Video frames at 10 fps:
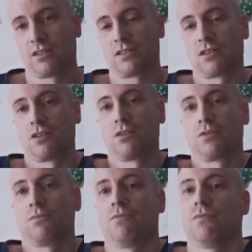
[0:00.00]

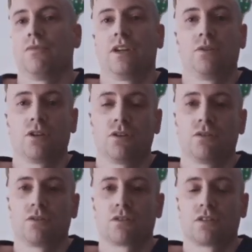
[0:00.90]
So there we go.
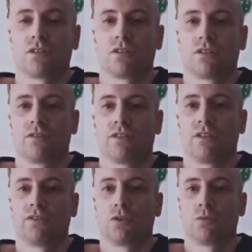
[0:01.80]
Those are
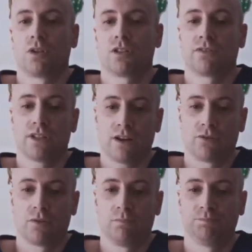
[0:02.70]
the four words for that
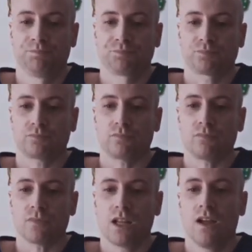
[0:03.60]
room.
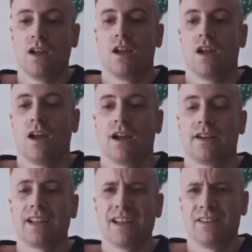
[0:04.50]

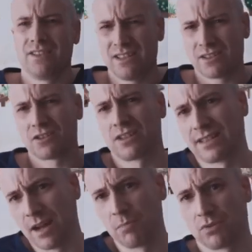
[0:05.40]
And again, these are just
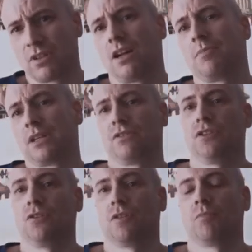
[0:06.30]
examples that I'm giving
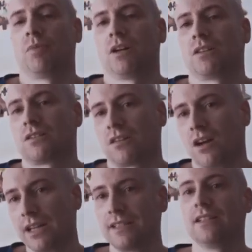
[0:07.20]
you, but
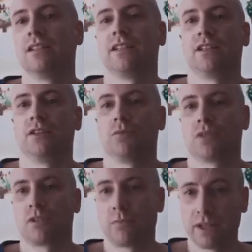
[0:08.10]
ideally you
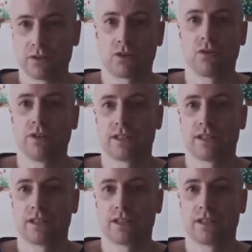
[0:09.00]
want to make your own